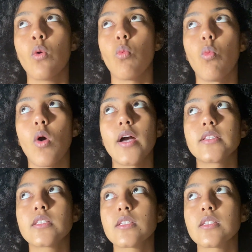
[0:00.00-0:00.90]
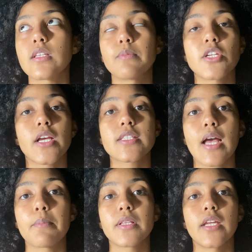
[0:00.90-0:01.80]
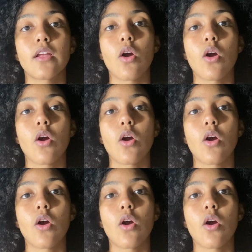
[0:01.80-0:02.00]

what subjects I'm planning